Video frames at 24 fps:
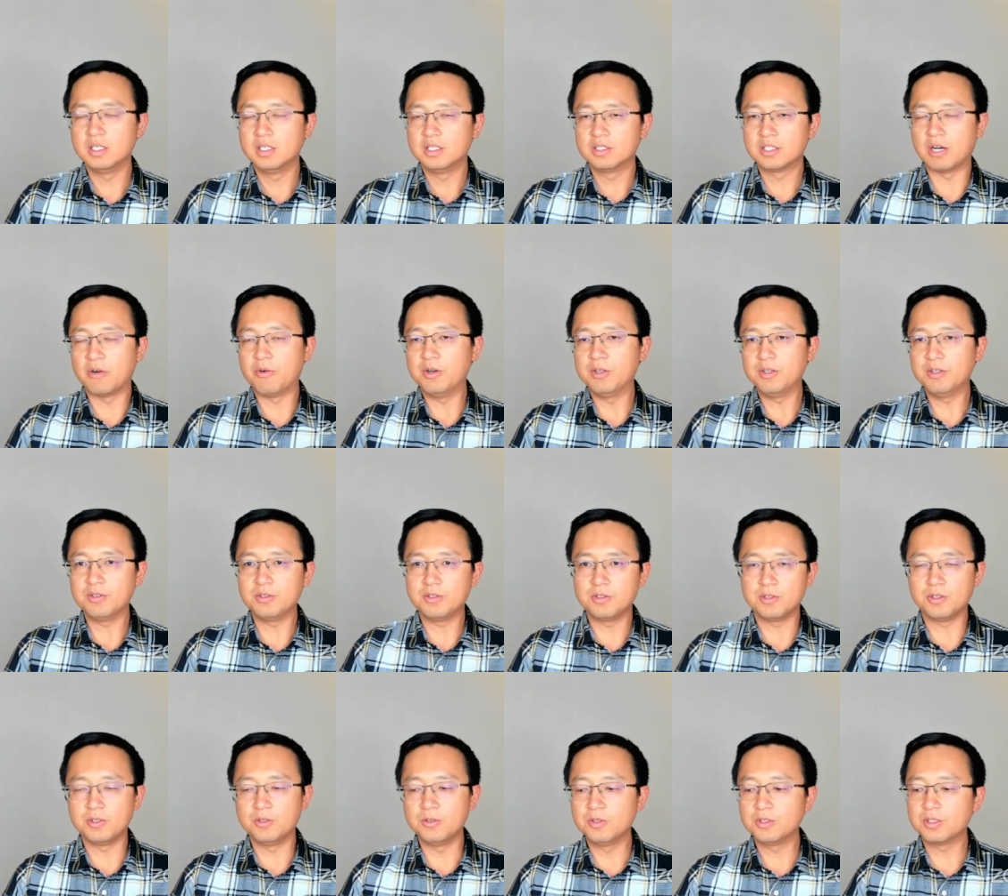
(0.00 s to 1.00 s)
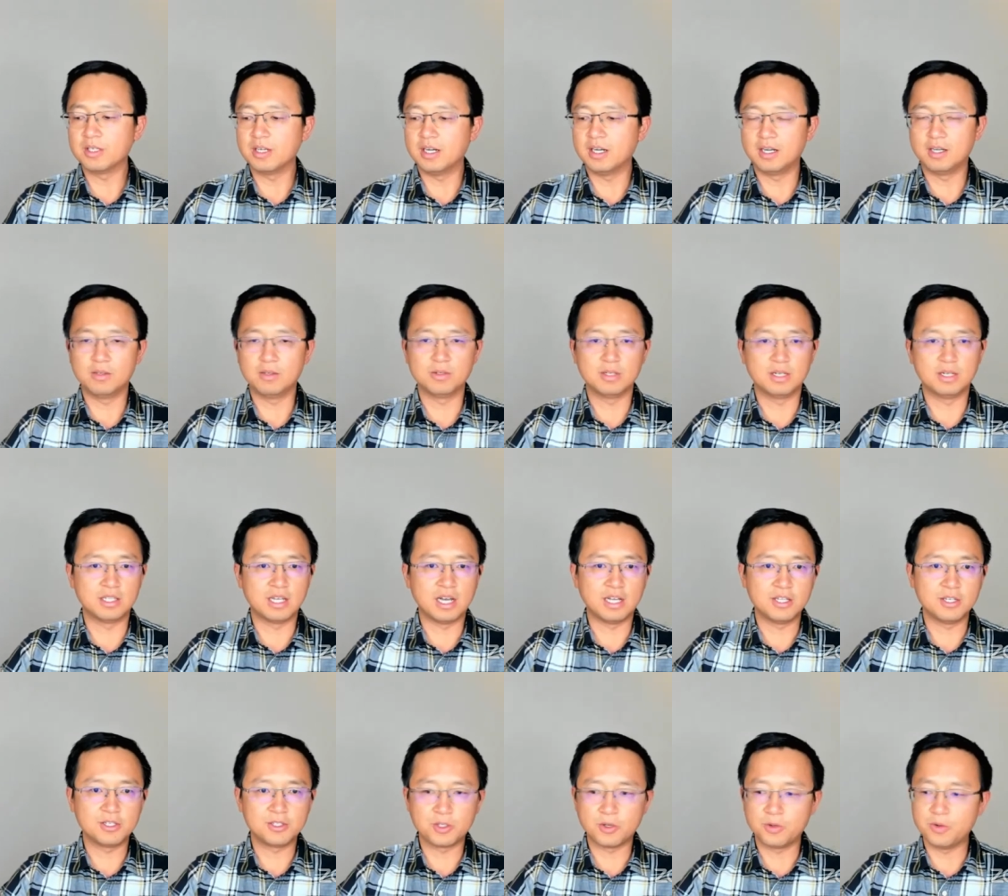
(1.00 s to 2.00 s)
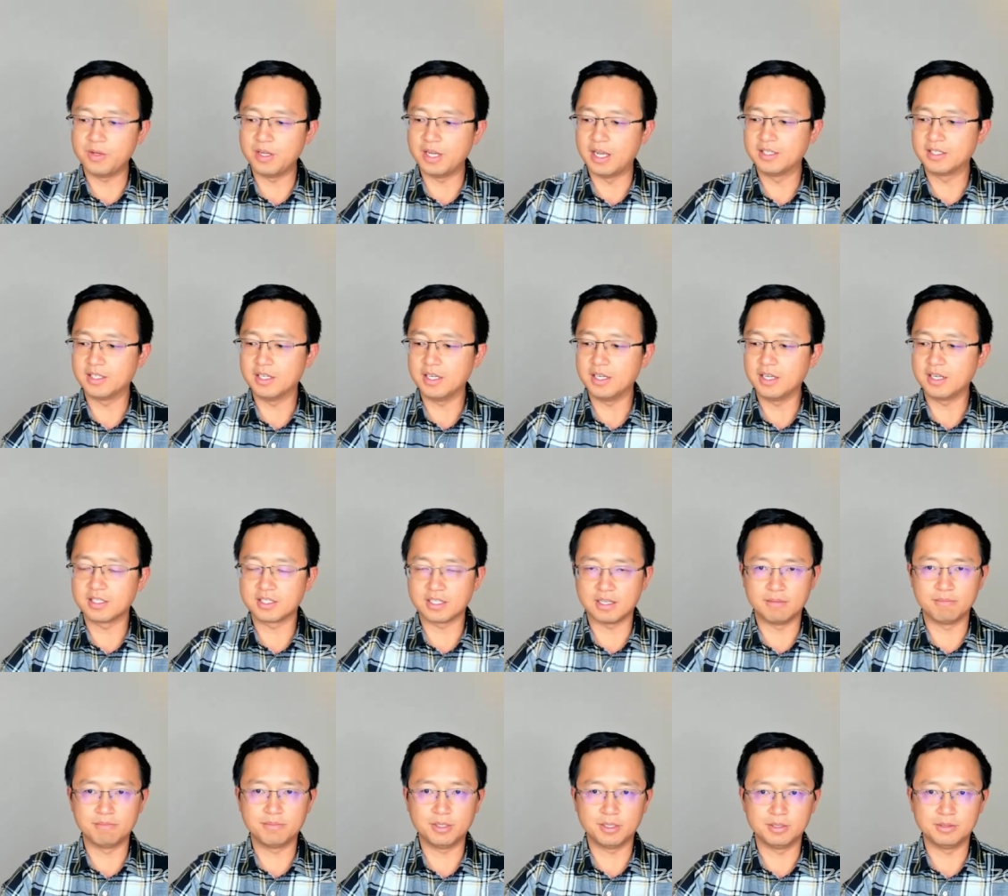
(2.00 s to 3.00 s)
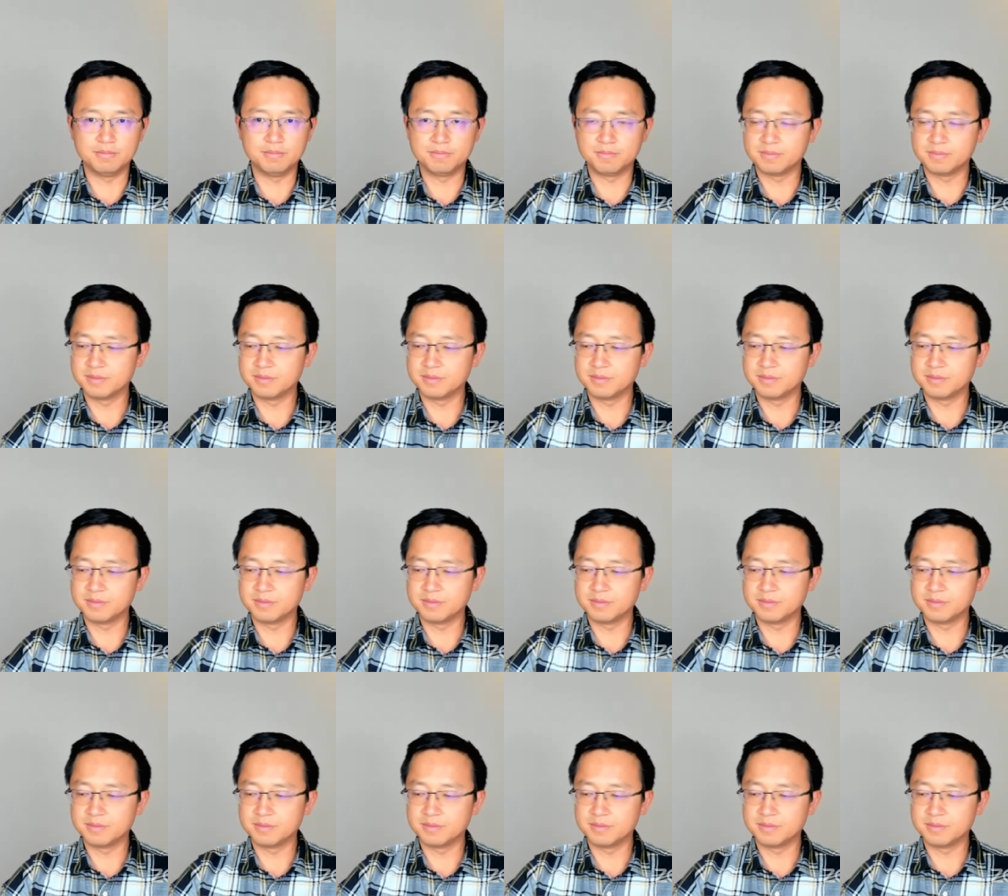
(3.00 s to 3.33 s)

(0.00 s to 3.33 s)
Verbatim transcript: So I want to use uh, another story as an example.